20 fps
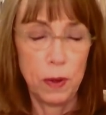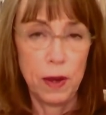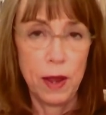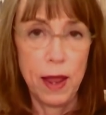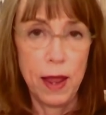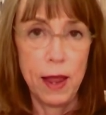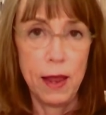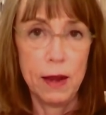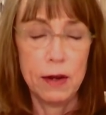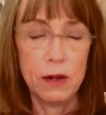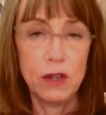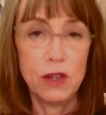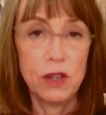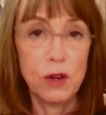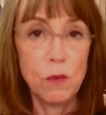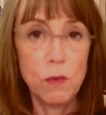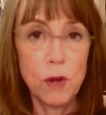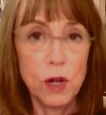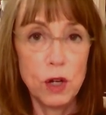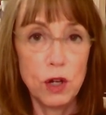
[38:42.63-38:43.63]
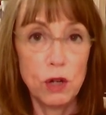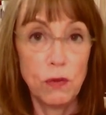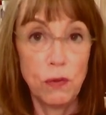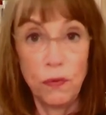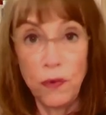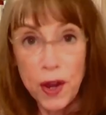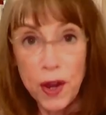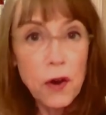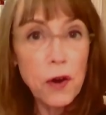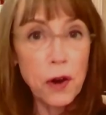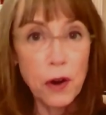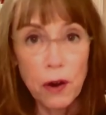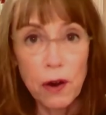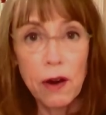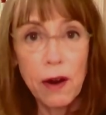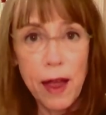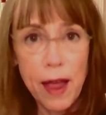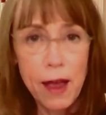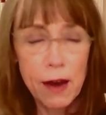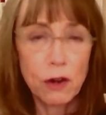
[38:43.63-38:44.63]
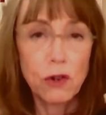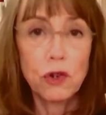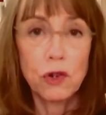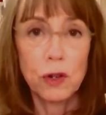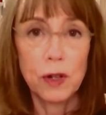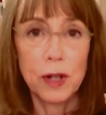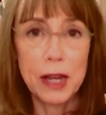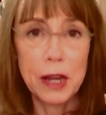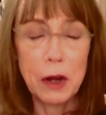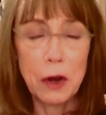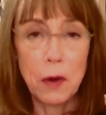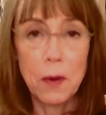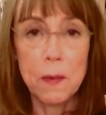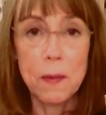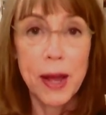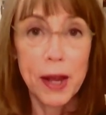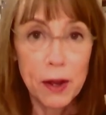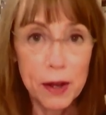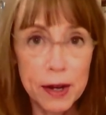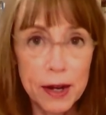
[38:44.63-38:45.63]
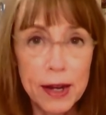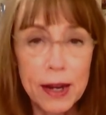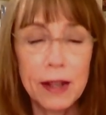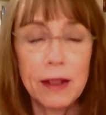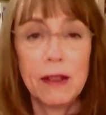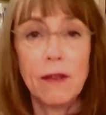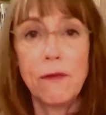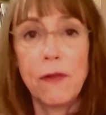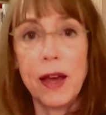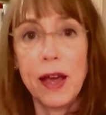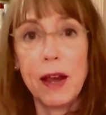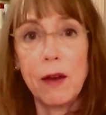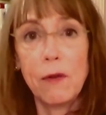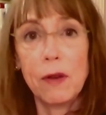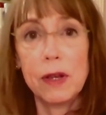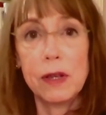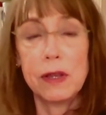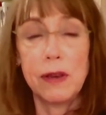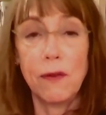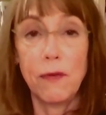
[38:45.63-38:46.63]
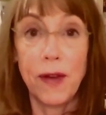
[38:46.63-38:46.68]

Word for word: and so much fear actually you know am i going to get the virus if